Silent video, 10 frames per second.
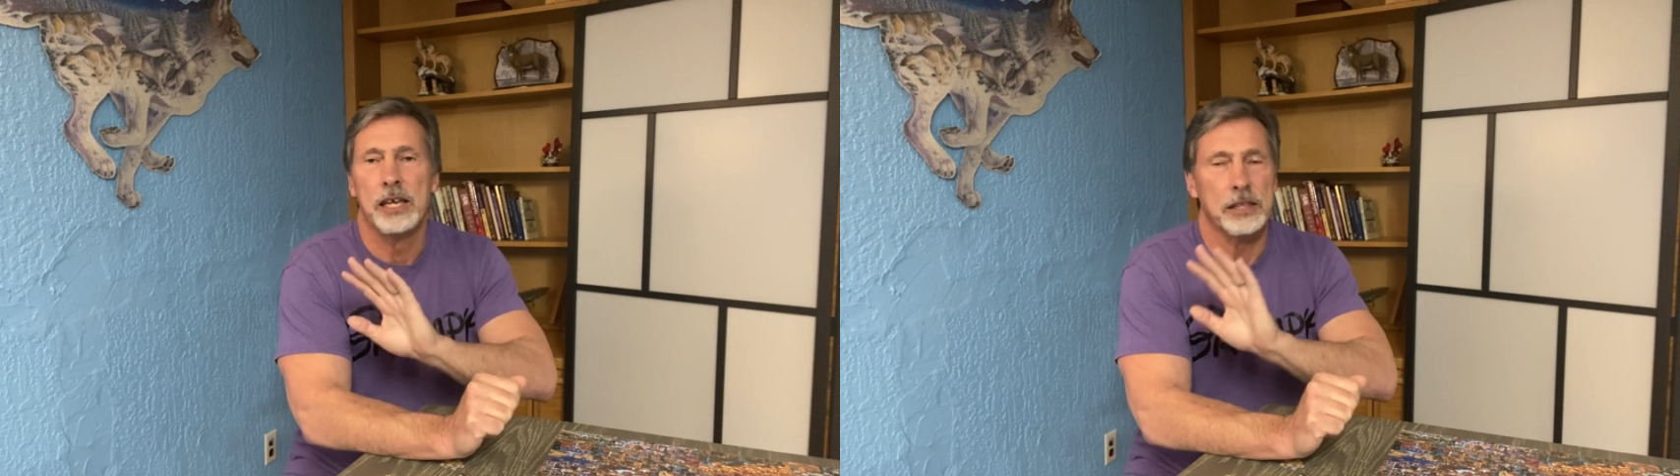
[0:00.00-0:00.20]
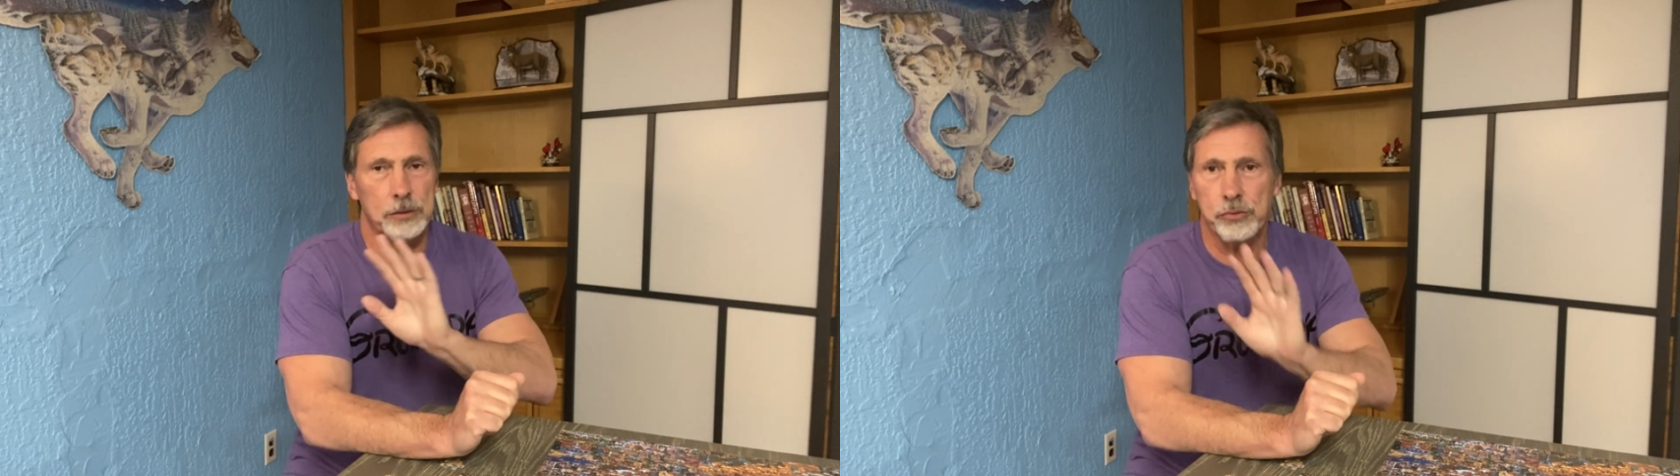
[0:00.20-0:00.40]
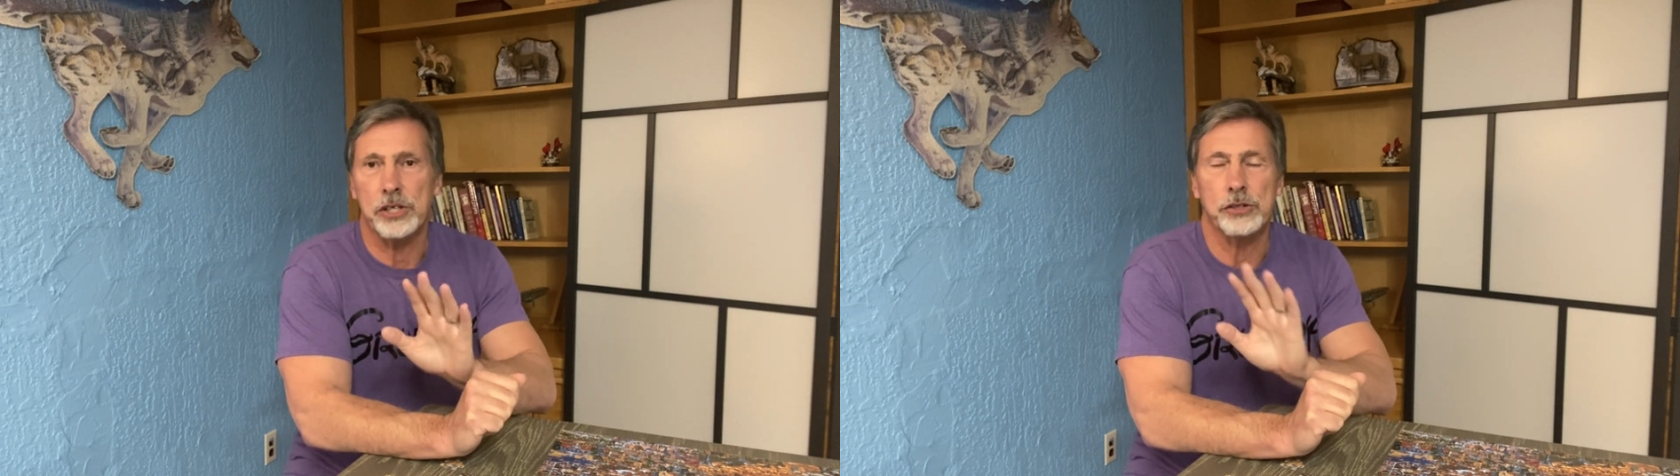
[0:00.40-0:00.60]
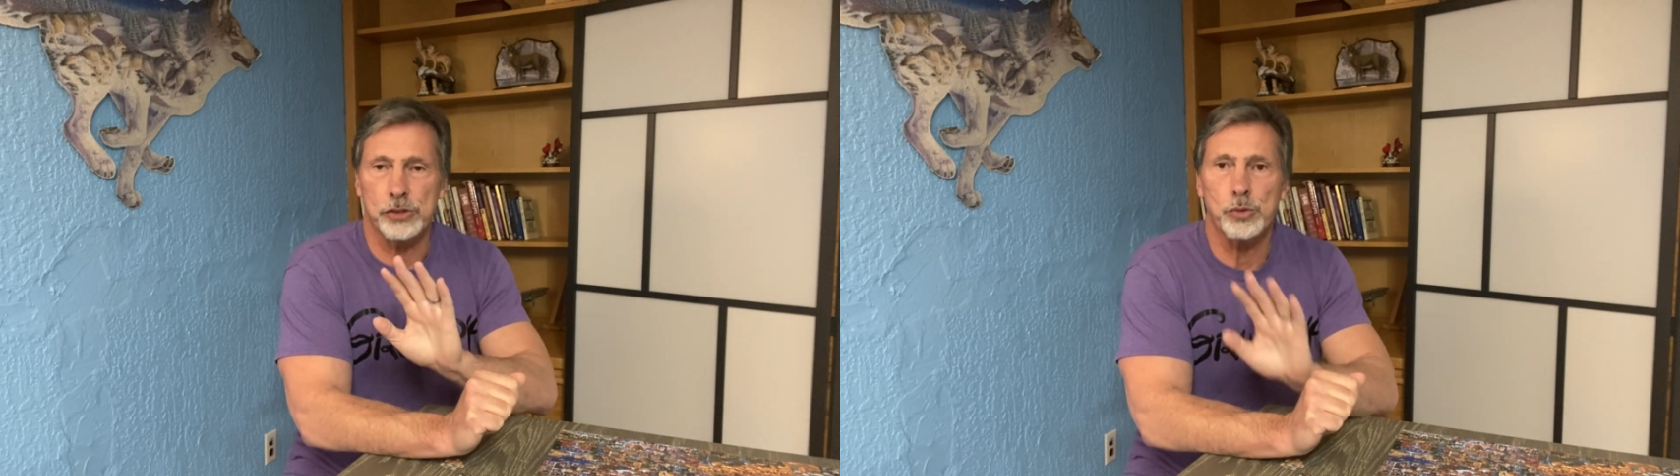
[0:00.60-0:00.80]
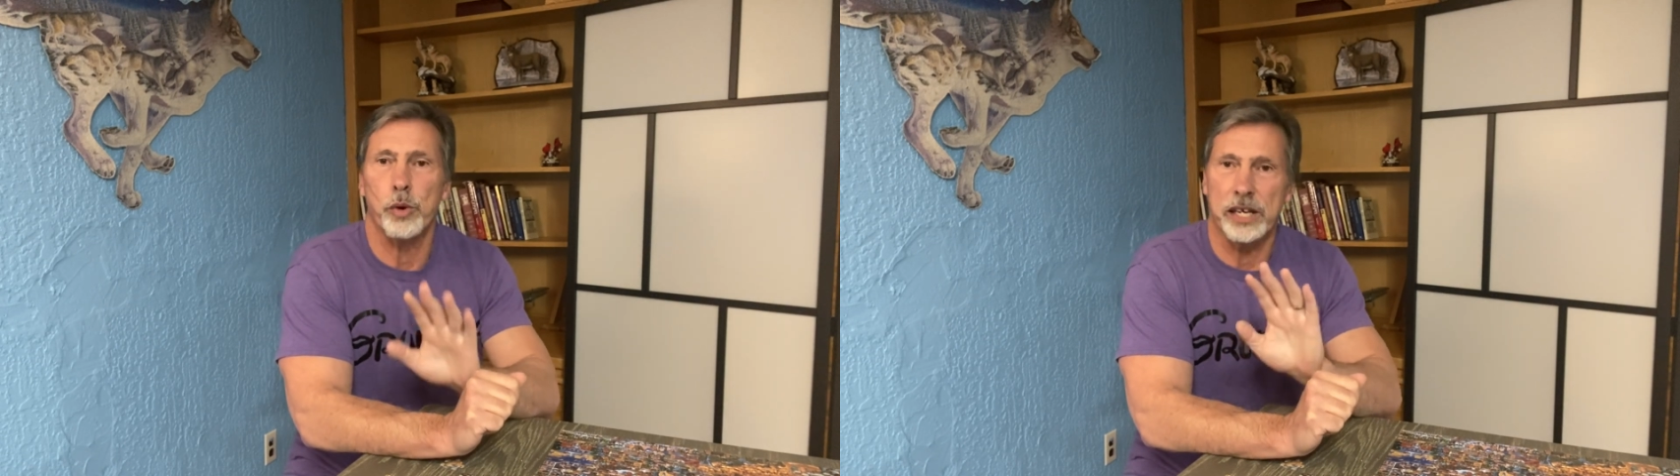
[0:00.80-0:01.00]
the
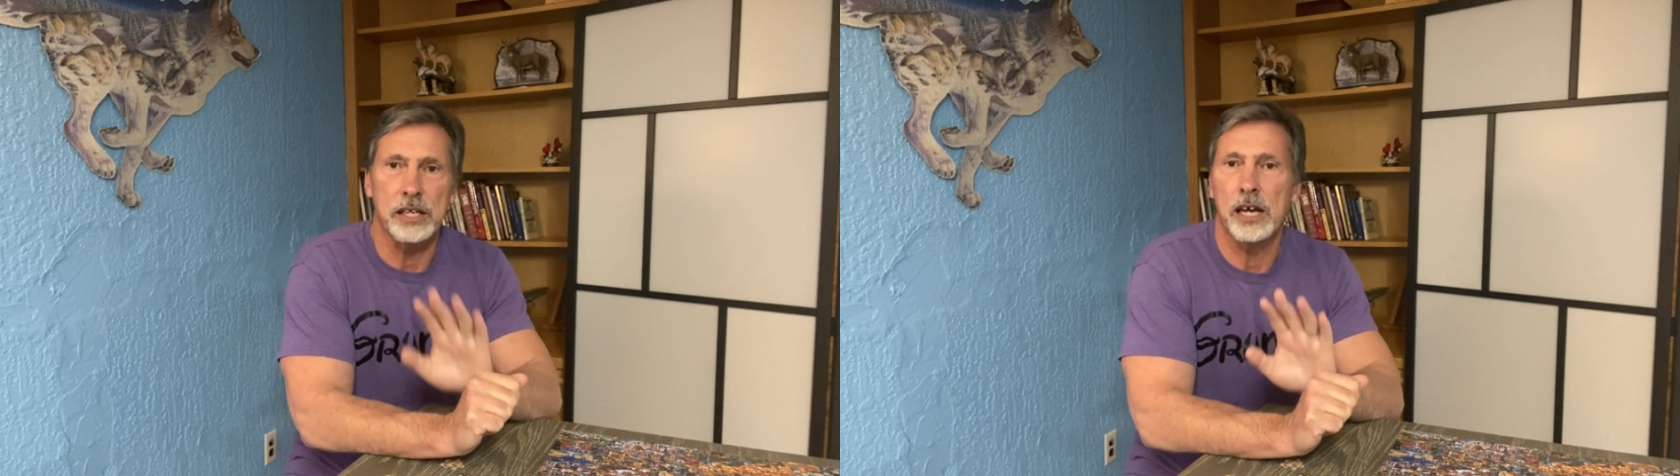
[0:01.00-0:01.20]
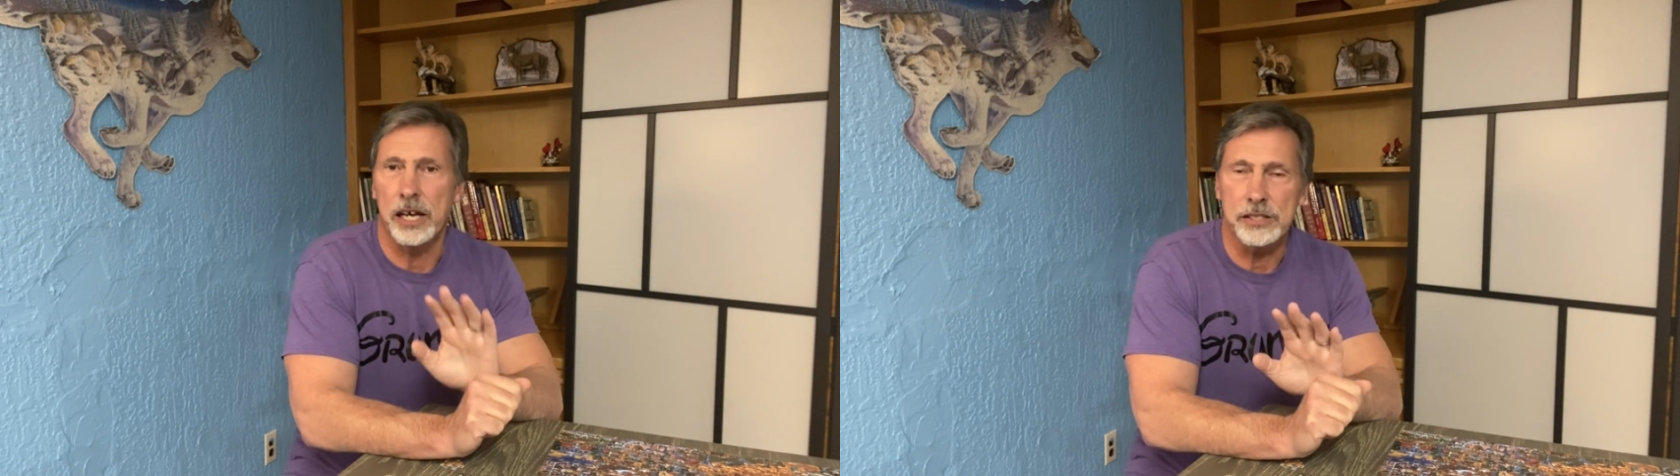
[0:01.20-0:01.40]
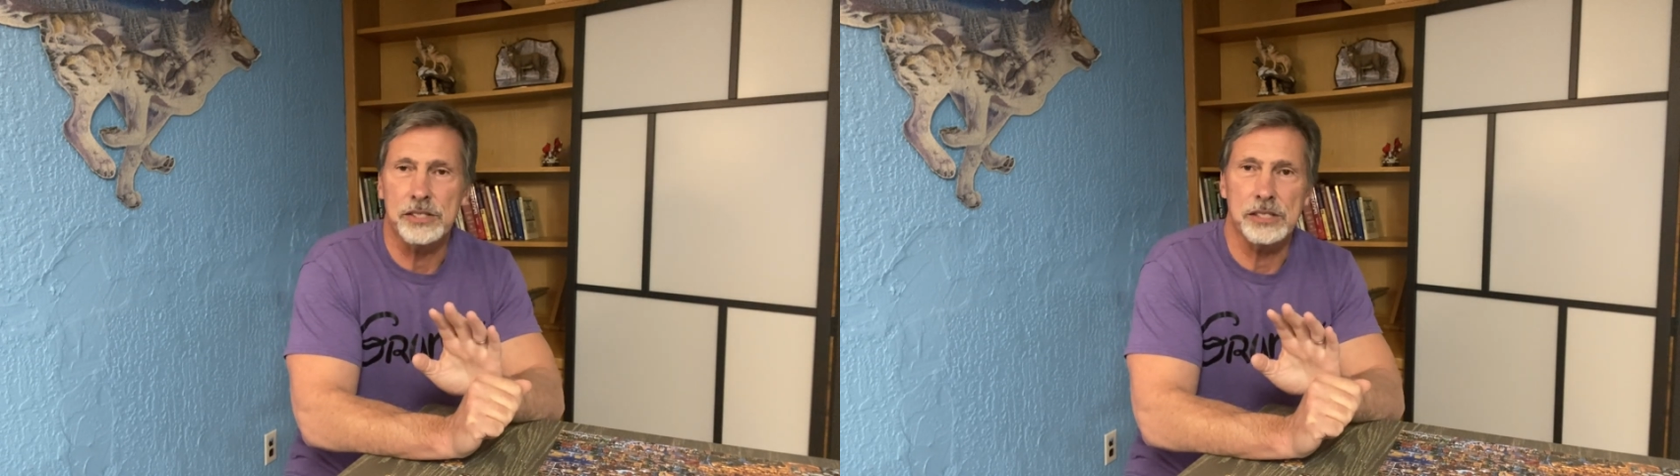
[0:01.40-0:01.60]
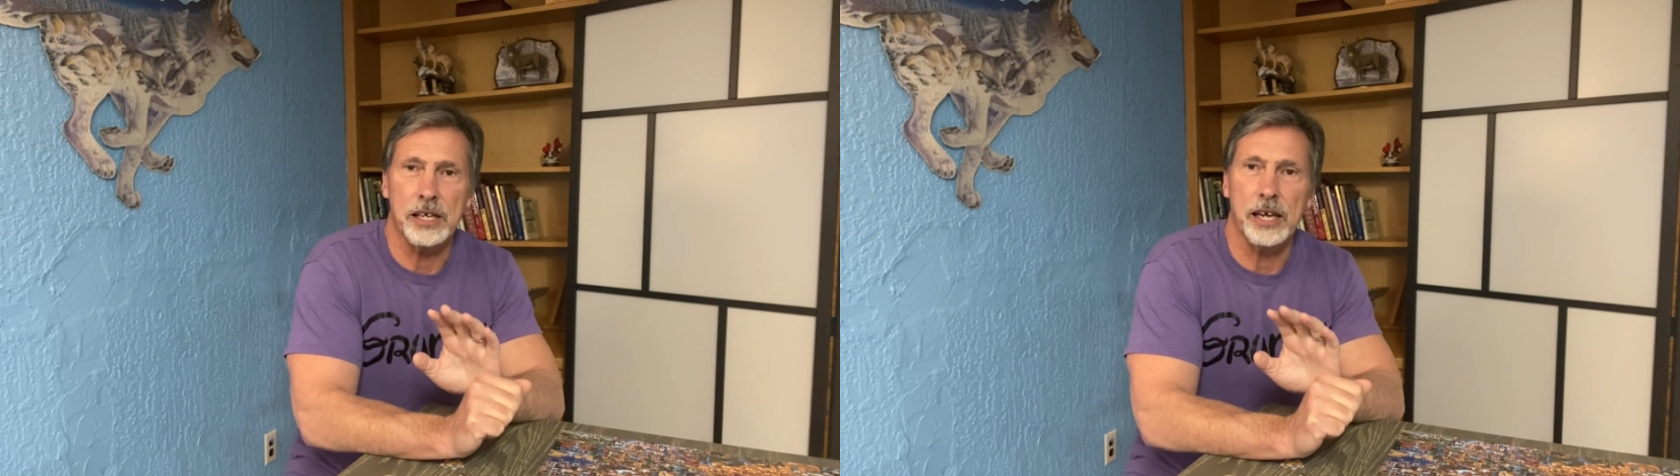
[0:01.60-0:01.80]
breeders went nuts.